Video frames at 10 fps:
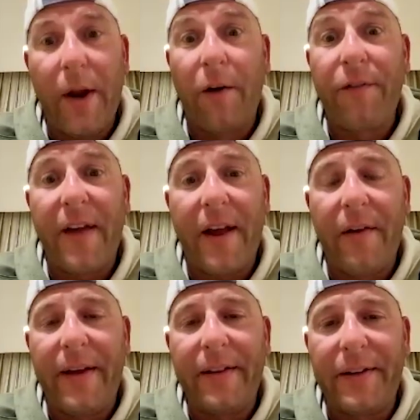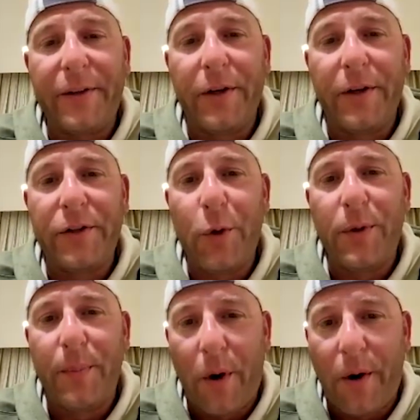we are failing like there is
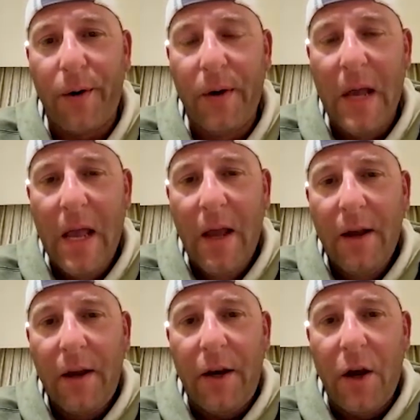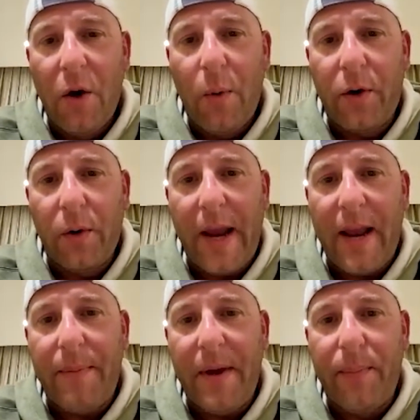no tomorrow. You know, we
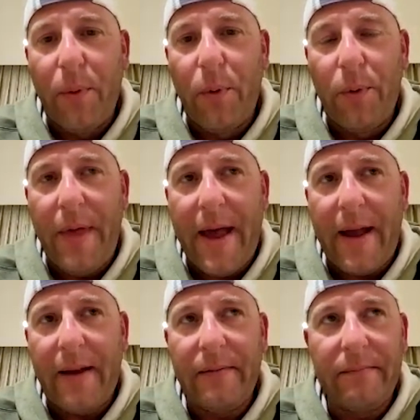create people that